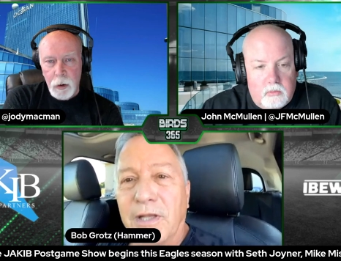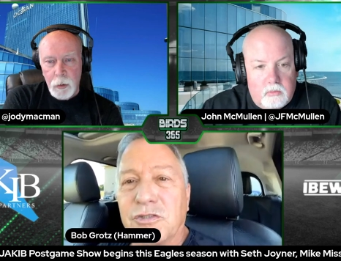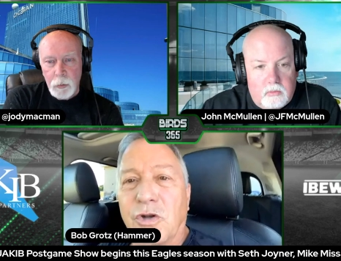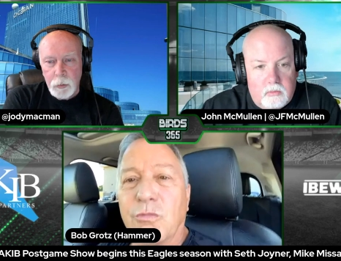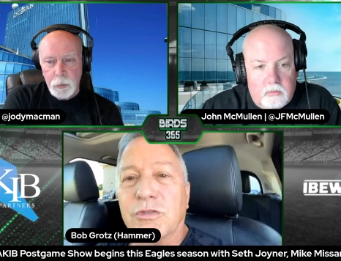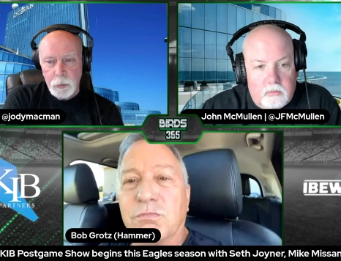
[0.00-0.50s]

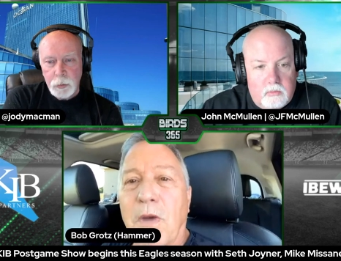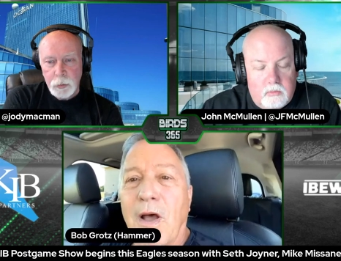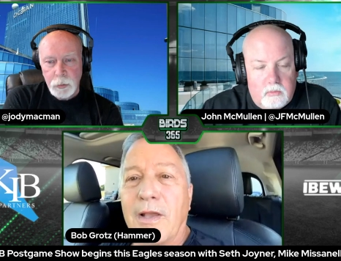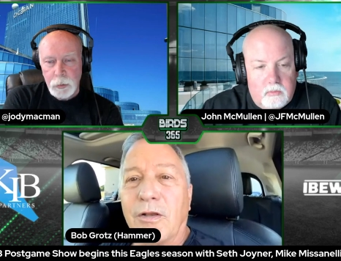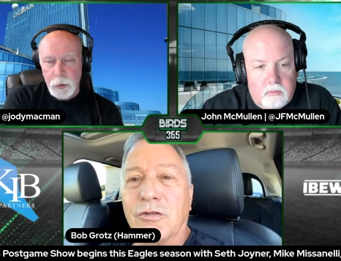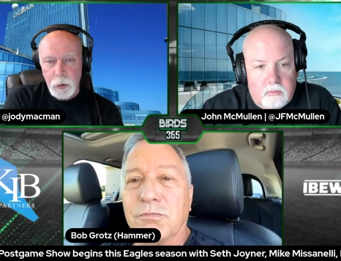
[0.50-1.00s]
Speaker 1: sure it was
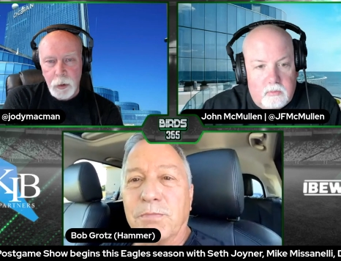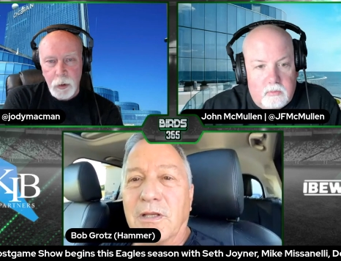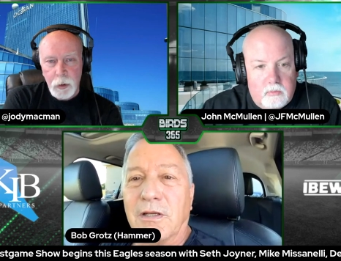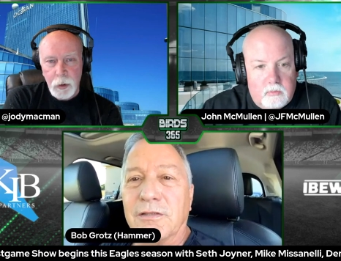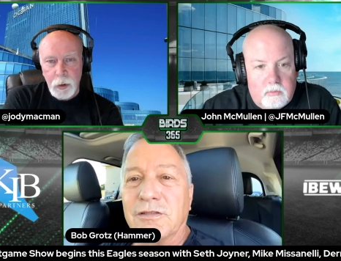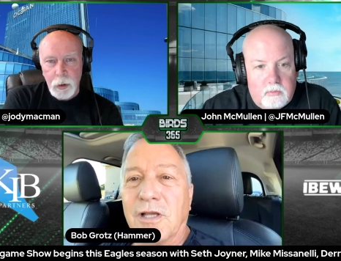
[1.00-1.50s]
Miles
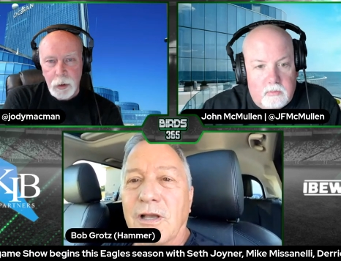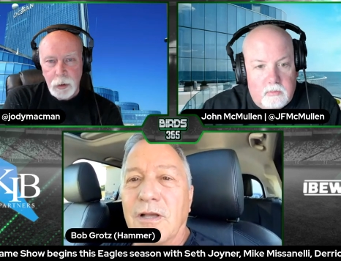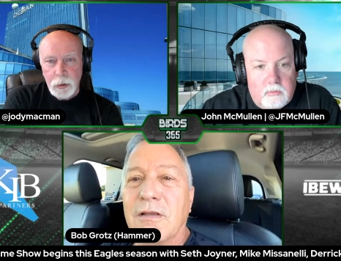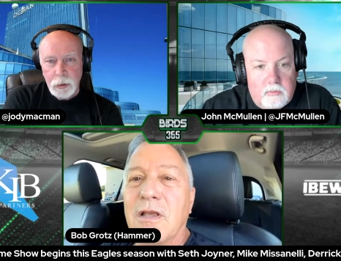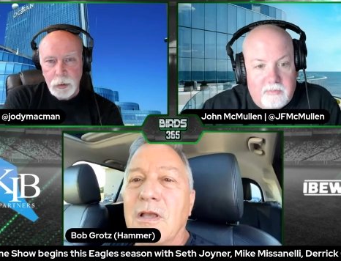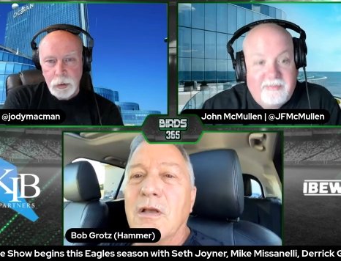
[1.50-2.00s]
because uh,
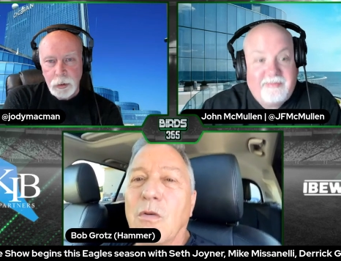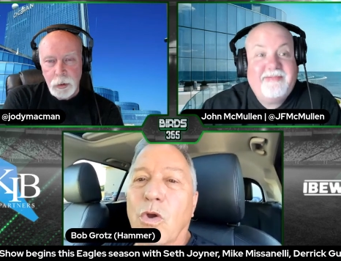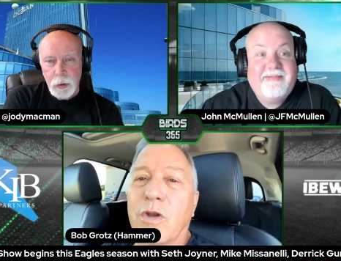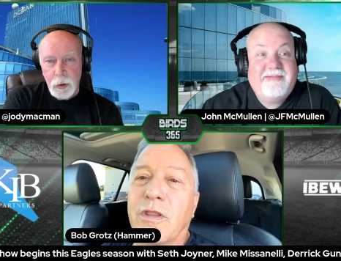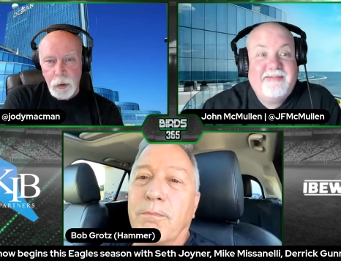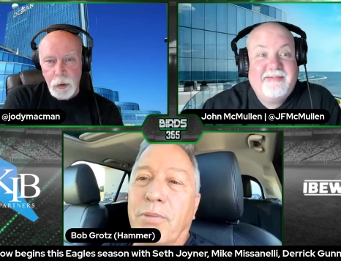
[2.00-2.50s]

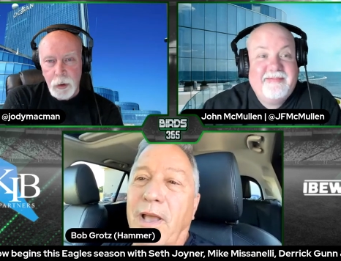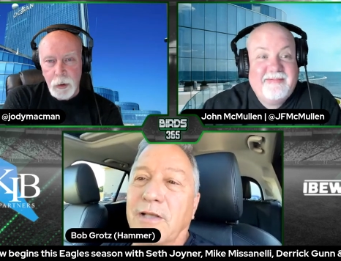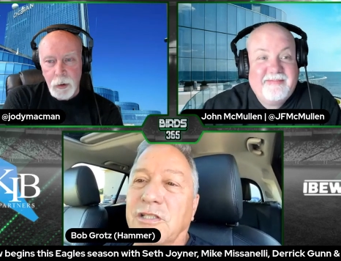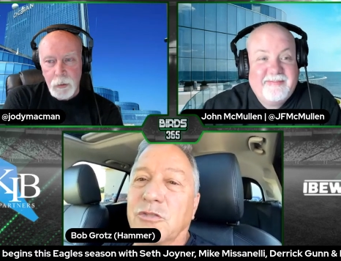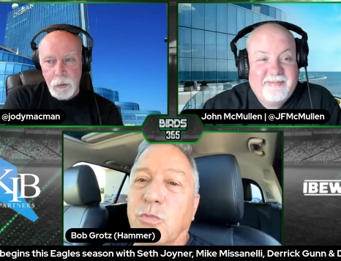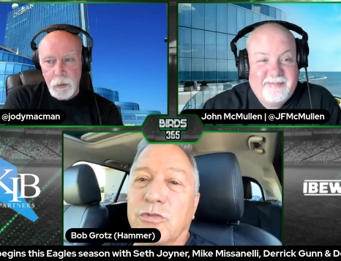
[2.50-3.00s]
one of the
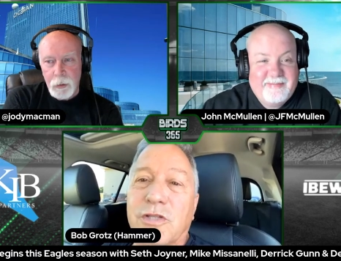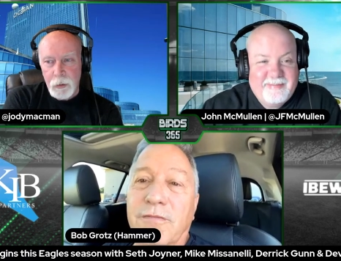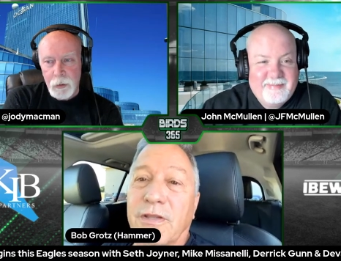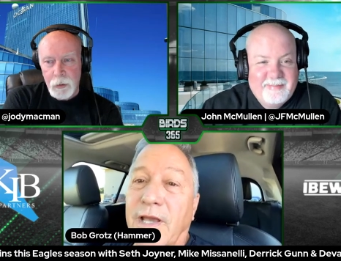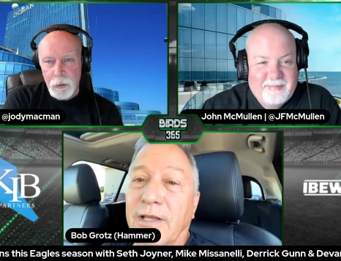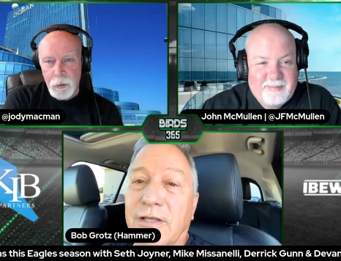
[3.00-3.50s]
passes wasn't
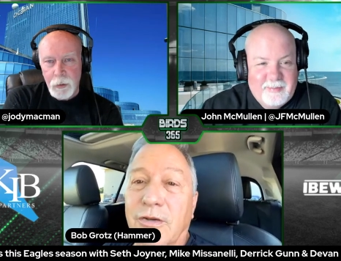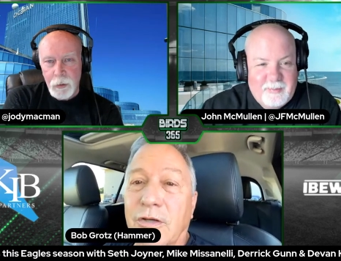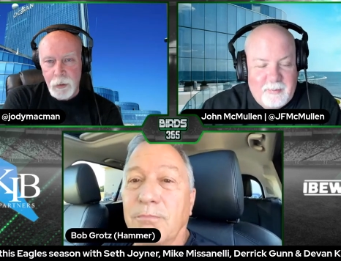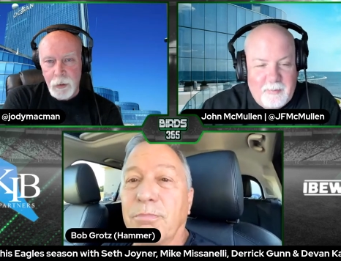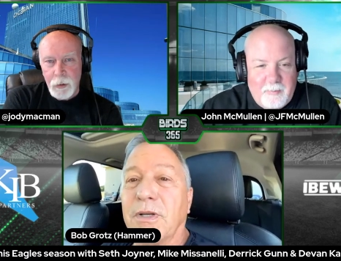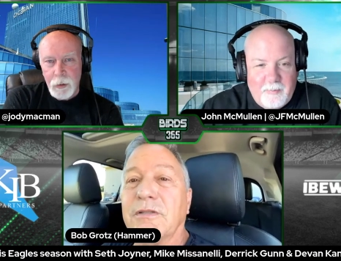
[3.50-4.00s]
even that
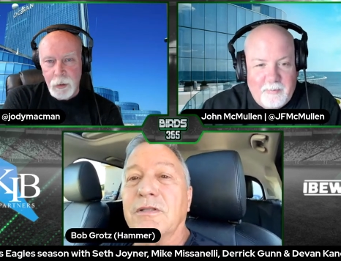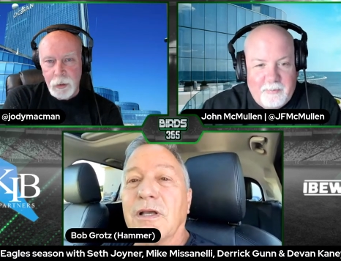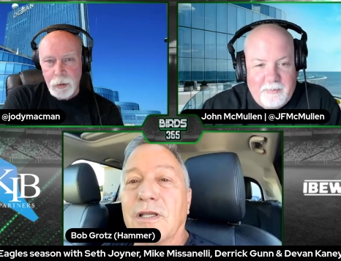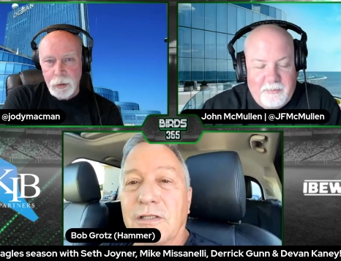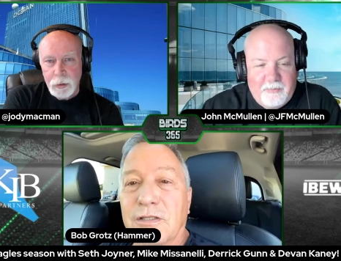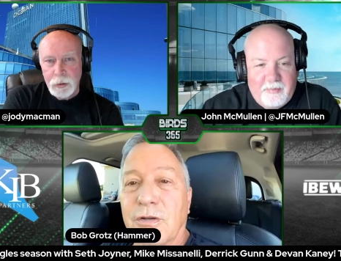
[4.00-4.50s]
good, but uh,
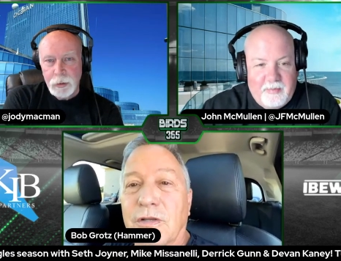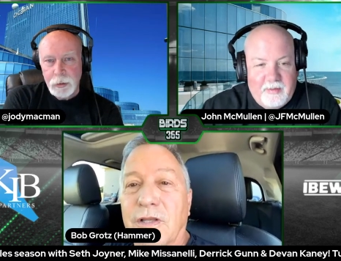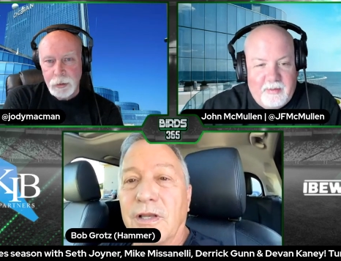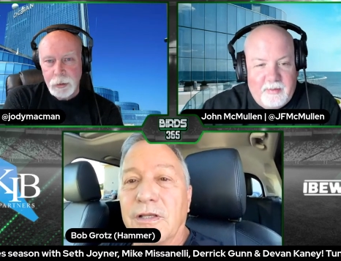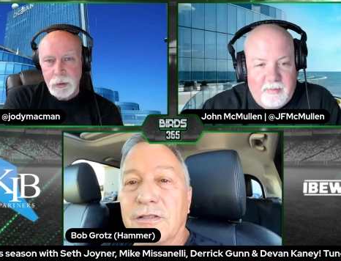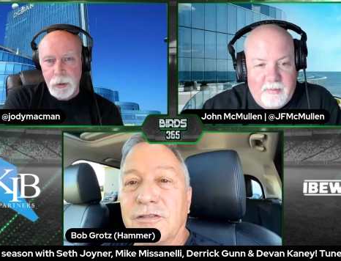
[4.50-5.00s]
he turned
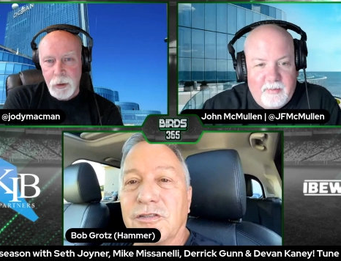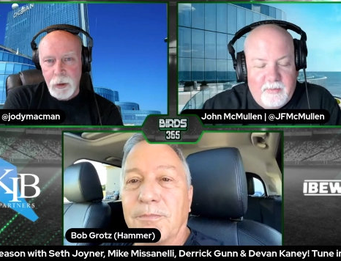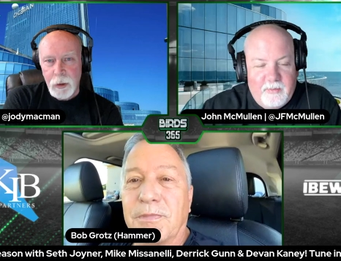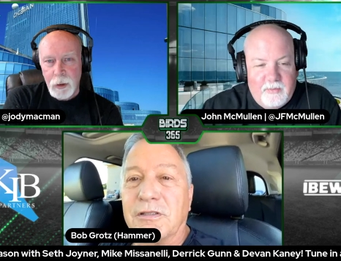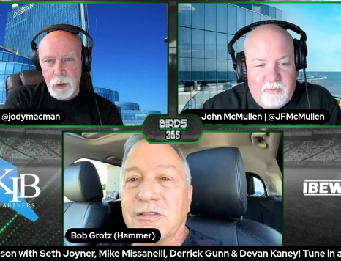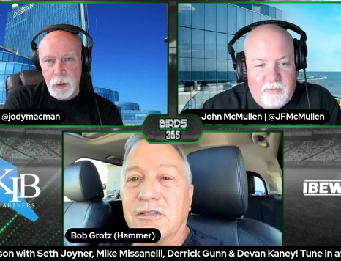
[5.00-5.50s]
it into
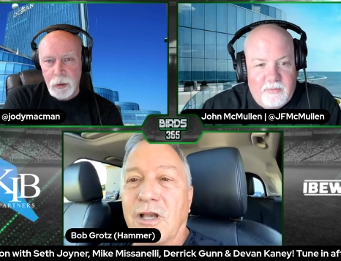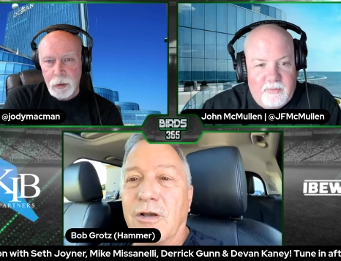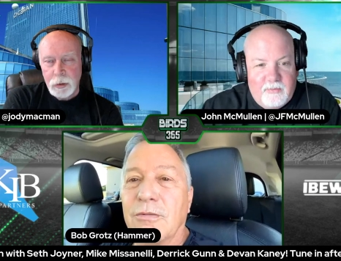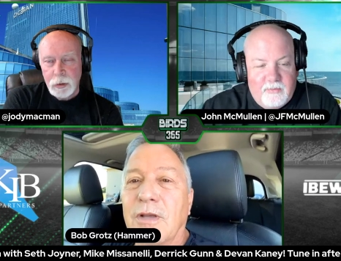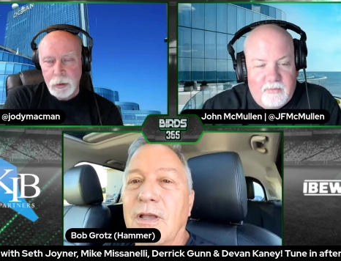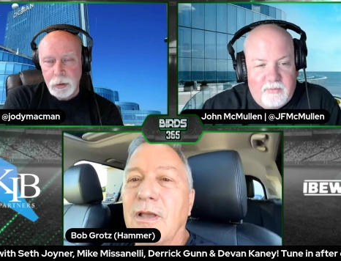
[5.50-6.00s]
something.
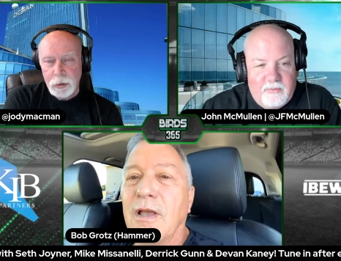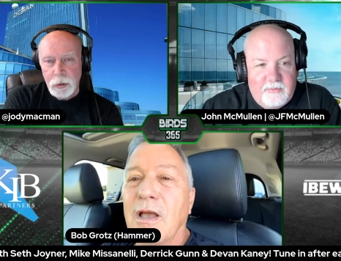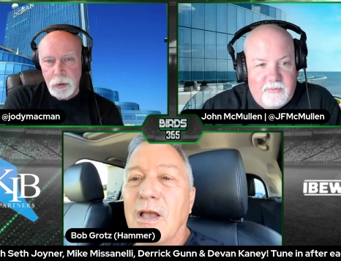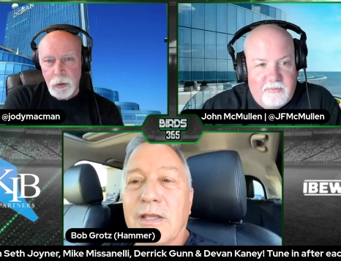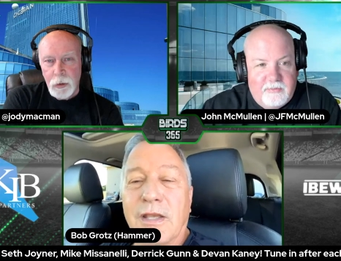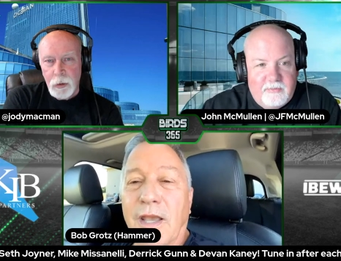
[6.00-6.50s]
So,
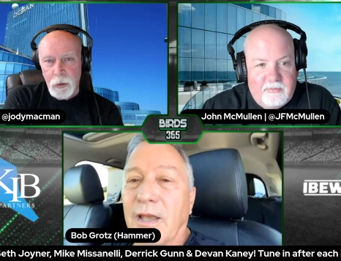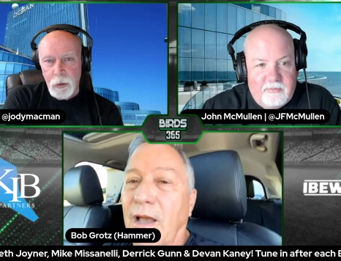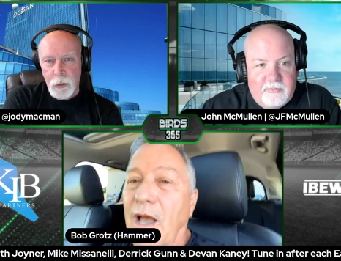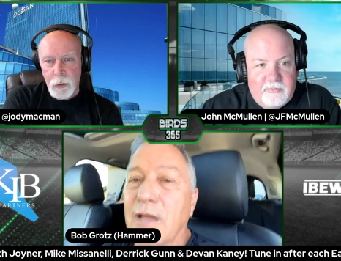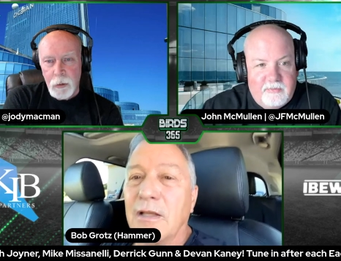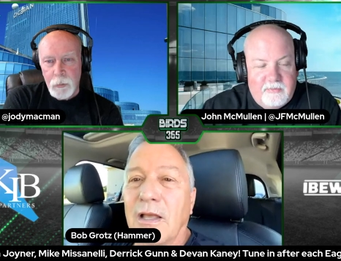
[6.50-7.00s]
yeah, I